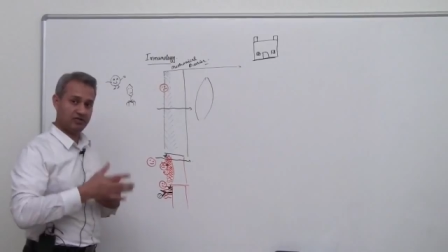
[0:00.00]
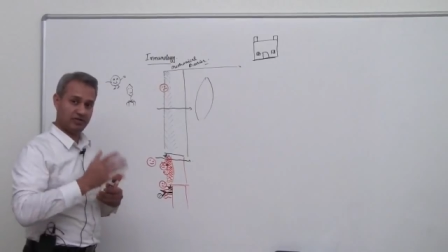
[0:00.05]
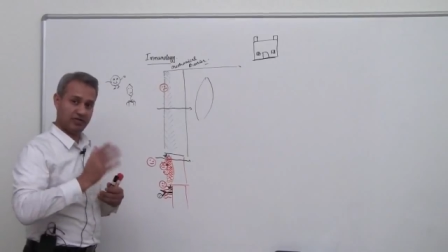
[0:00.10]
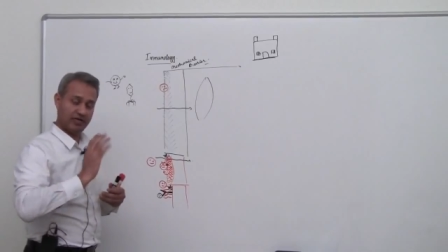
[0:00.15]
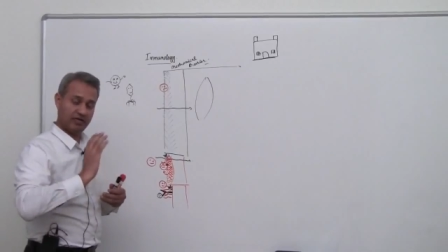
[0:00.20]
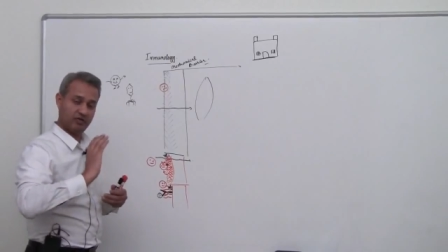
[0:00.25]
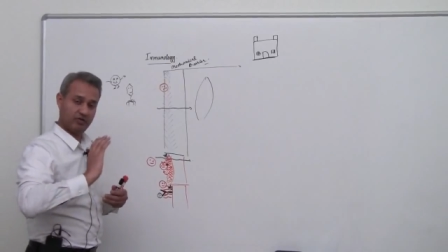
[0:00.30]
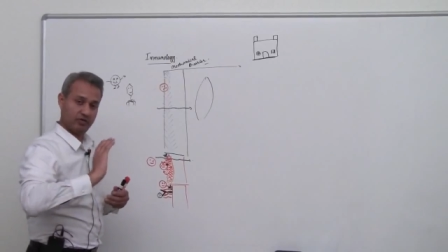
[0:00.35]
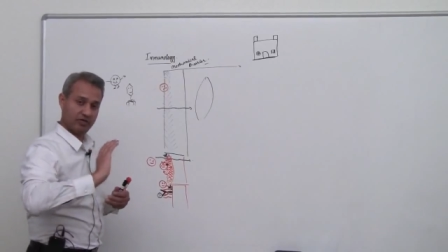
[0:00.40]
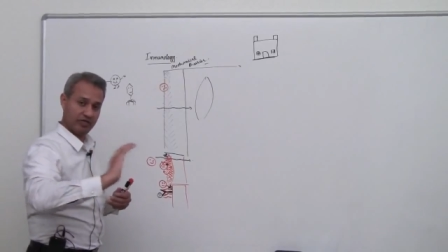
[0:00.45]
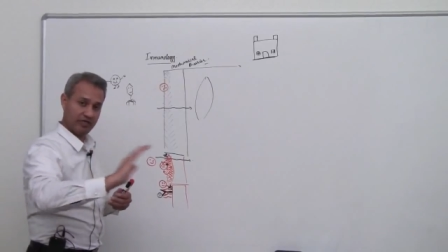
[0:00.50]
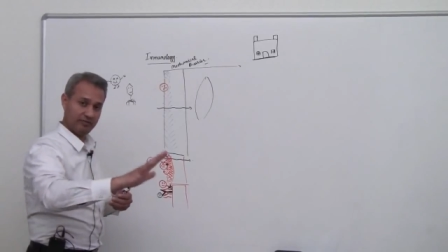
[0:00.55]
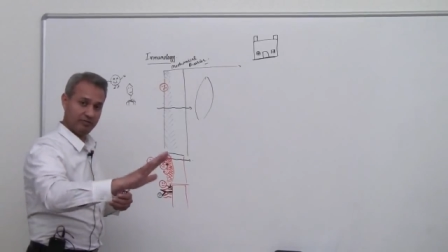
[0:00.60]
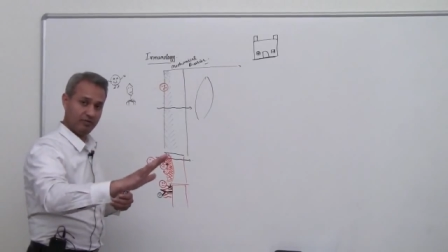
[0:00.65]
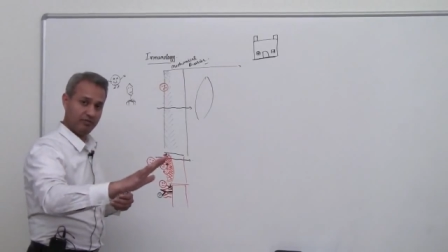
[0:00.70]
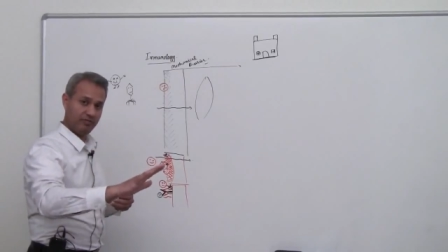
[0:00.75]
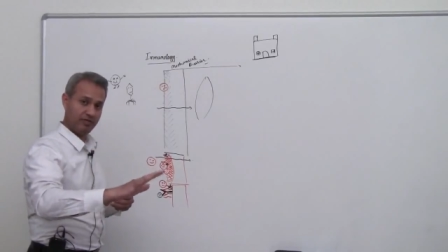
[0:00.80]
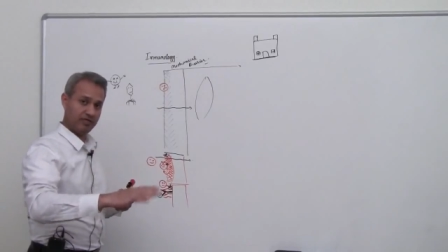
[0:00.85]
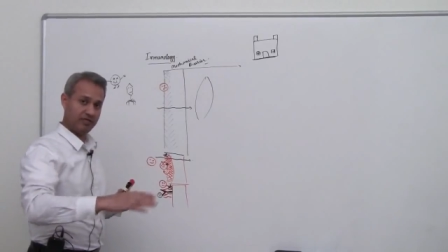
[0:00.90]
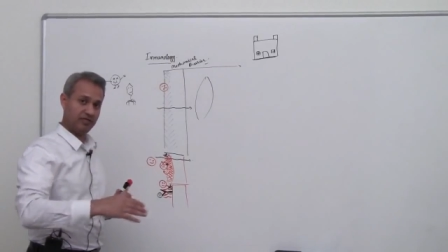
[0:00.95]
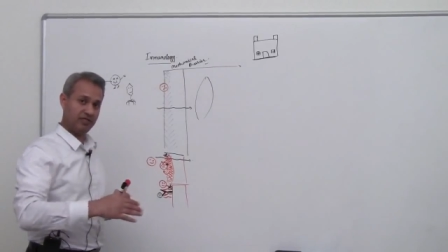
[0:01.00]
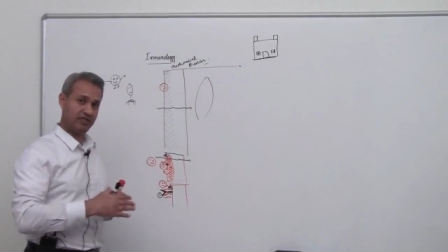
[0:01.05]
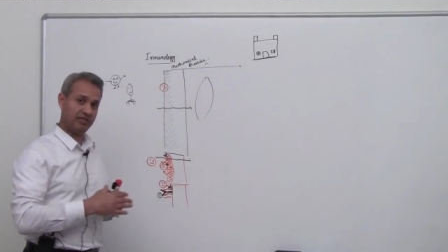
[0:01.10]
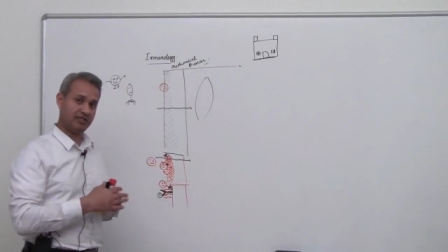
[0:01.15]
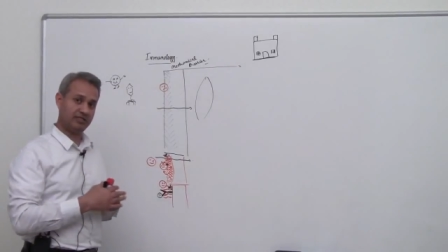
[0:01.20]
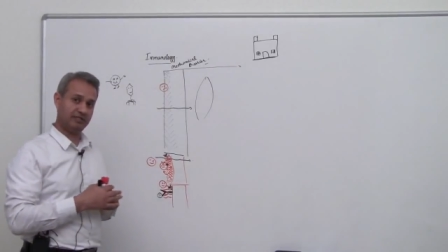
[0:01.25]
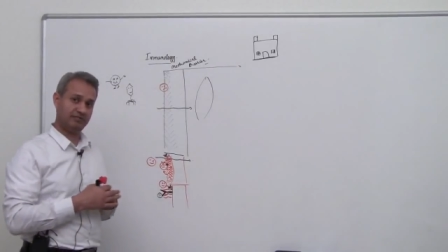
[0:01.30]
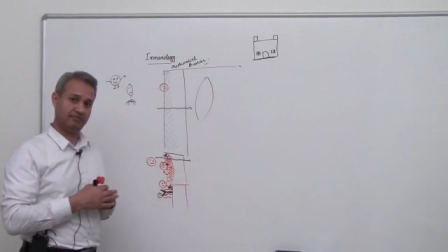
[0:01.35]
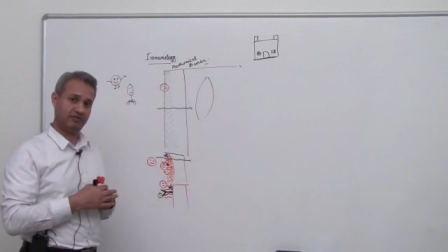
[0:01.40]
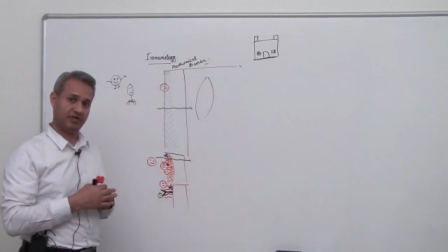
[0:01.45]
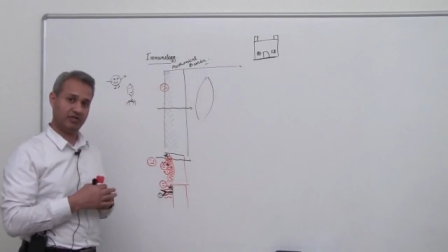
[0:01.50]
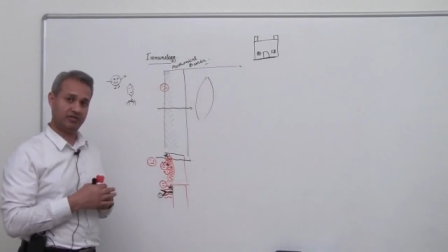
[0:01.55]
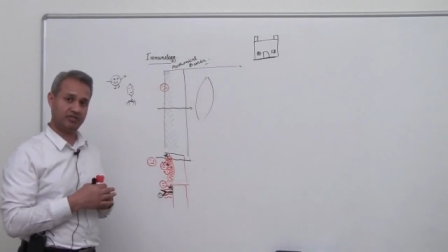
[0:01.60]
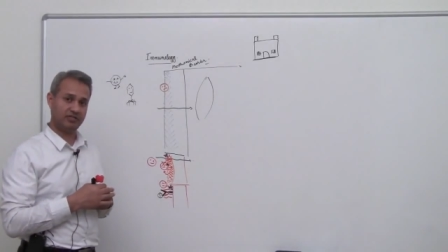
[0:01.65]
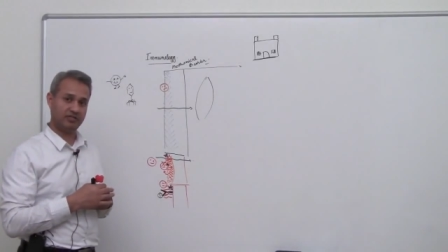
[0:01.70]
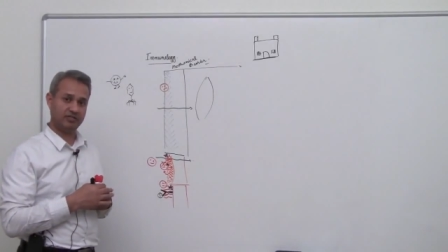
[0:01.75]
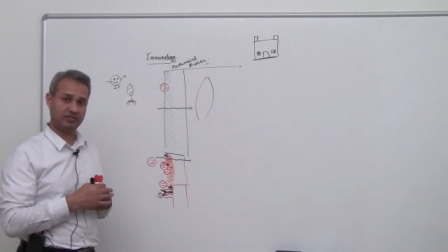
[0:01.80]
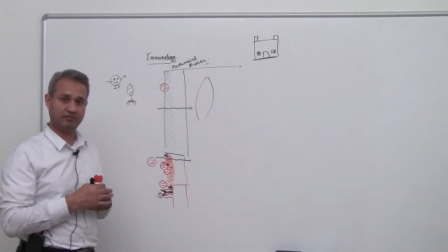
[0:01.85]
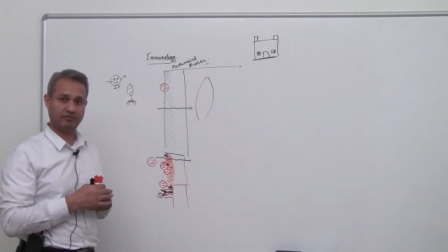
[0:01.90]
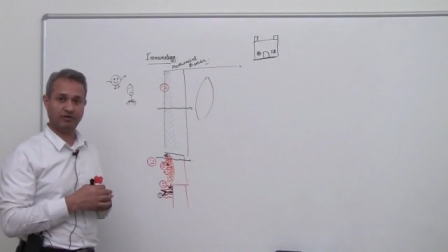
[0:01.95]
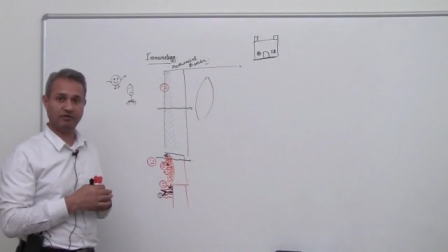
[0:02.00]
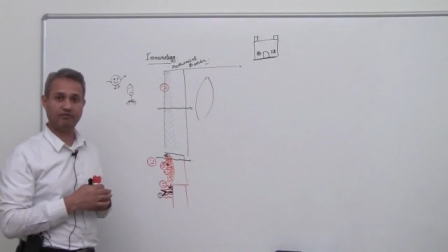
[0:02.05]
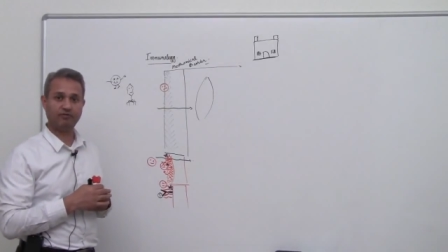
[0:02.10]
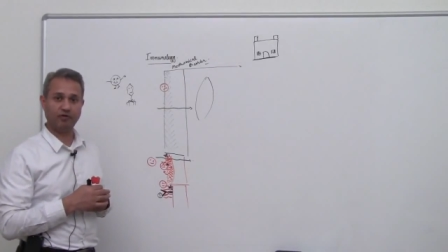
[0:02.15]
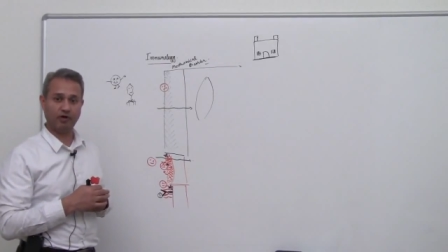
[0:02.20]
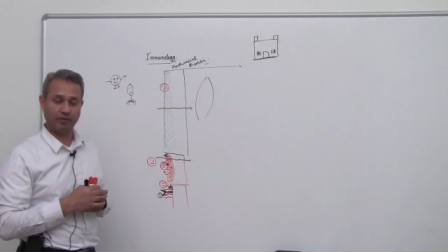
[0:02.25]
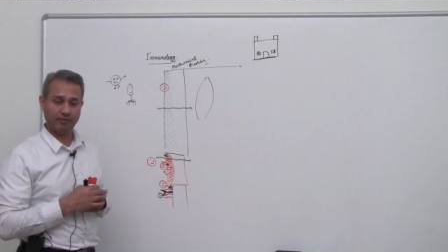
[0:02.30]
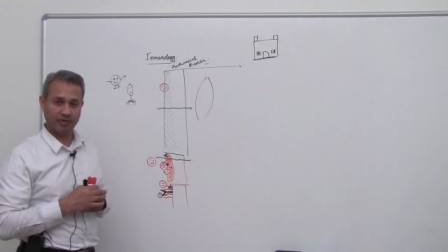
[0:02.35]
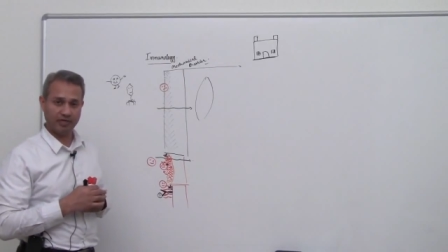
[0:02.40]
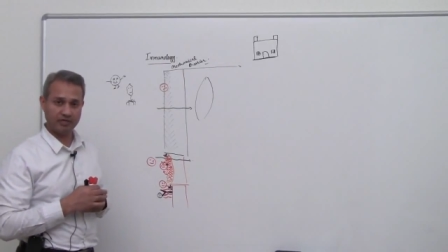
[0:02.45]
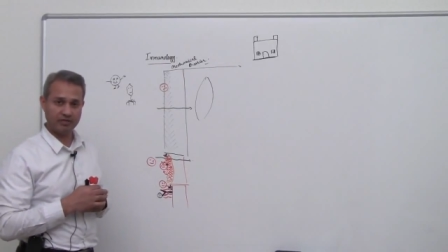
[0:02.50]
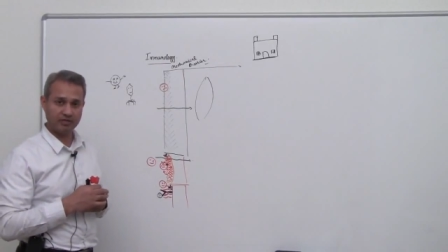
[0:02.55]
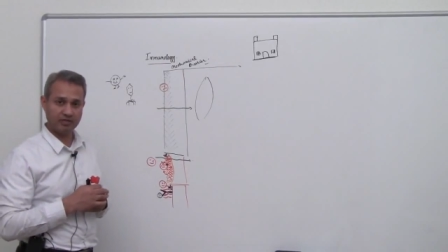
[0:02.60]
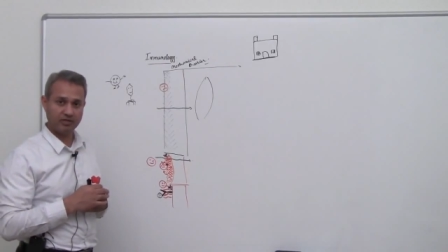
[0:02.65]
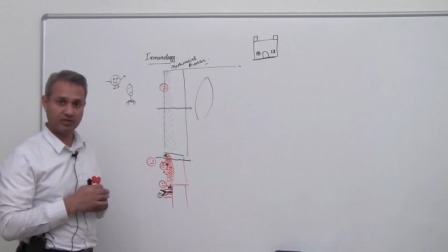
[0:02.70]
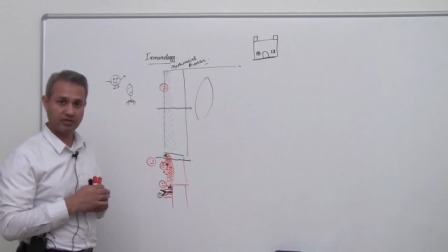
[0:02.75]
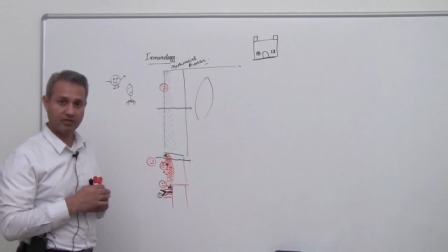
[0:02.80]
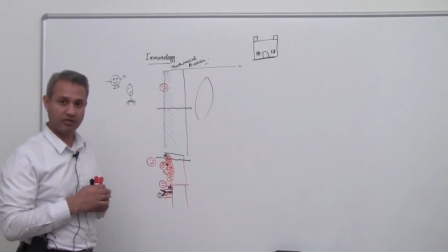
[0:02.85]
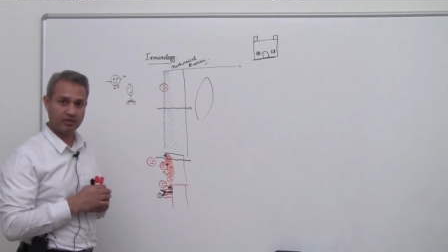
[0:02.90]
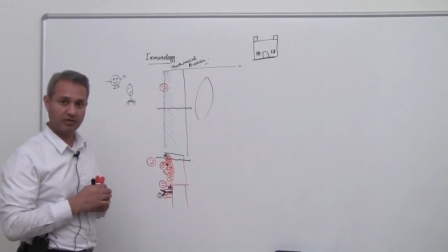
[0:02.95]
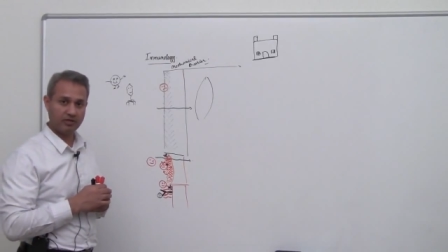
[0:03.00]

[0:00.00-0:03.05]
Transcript: trying to keep the bacteria and viruses away from us.